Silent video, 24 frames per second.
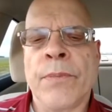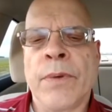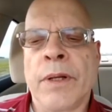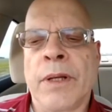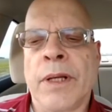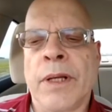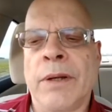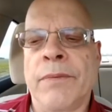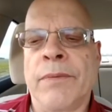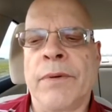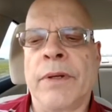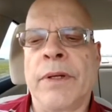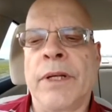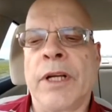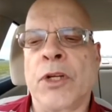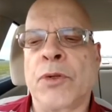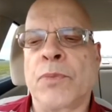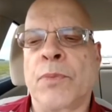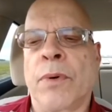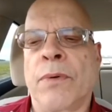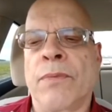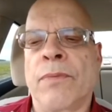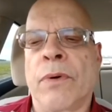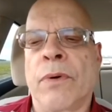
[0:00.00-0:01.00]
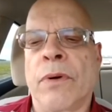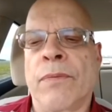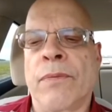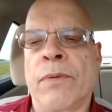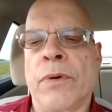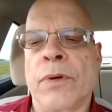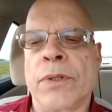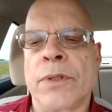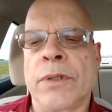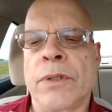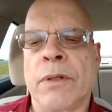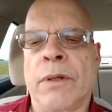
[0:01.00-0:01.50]
even desperate for the
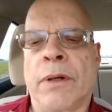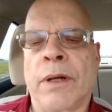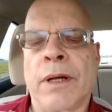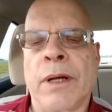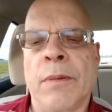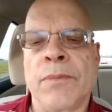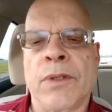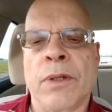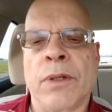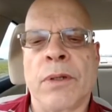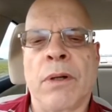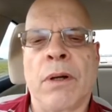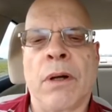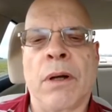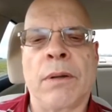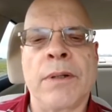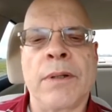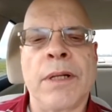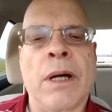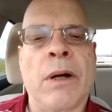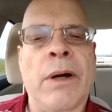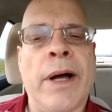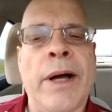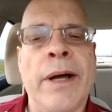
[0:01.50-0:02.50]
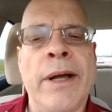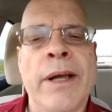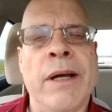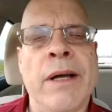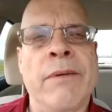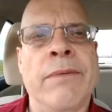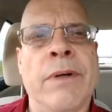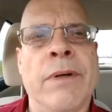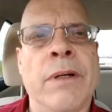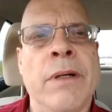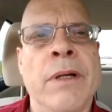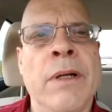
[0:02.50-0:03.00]
first deal that comes along. Now, I
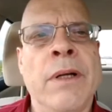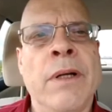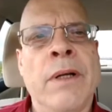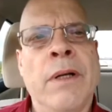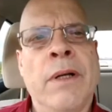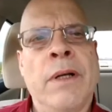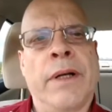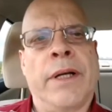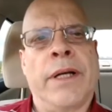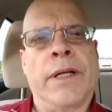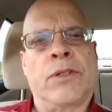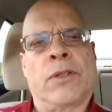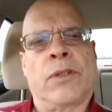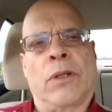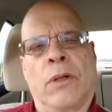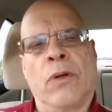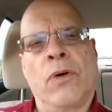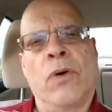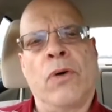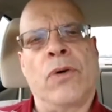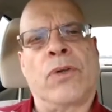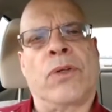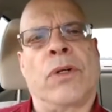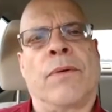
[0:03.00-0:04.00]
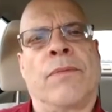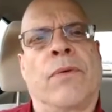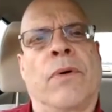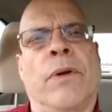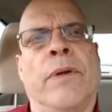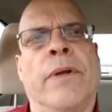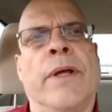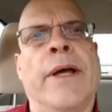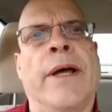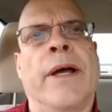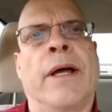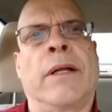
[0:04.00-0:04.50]
have a solution for
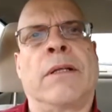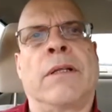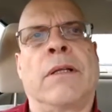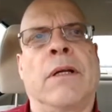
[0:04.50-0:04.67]
that.